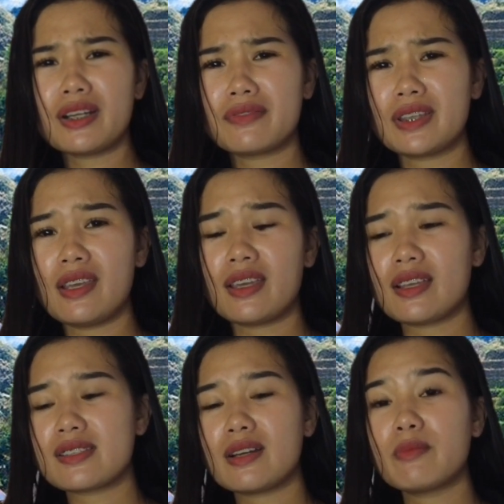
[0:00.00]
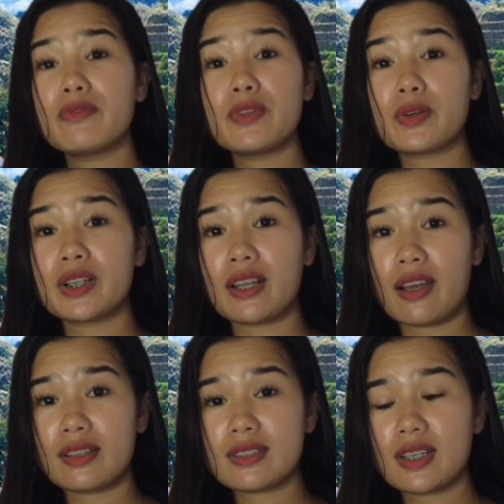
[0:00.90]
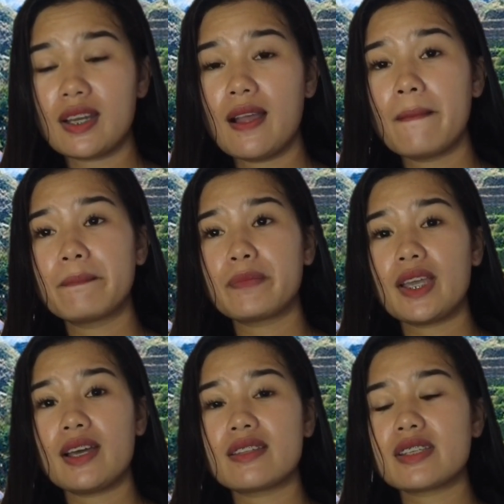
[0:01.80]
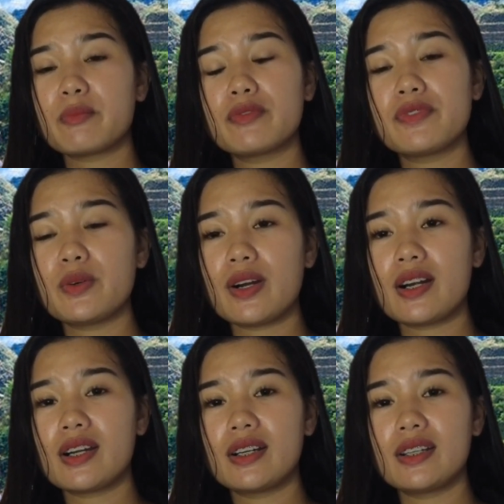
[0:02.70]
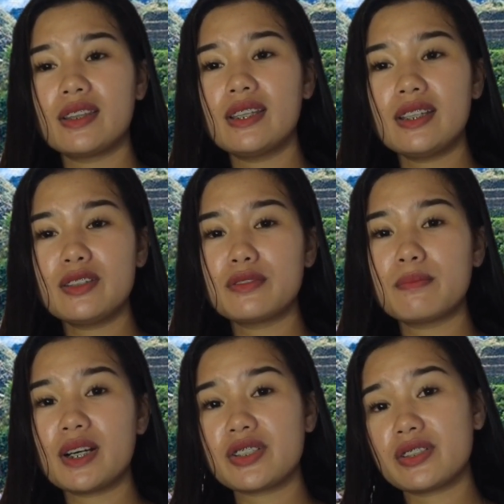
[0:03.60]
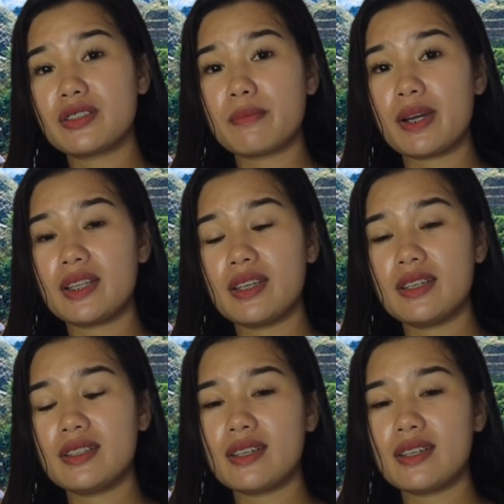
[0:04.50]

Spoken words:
everything and some of you are not, and some of you are need to budget your money.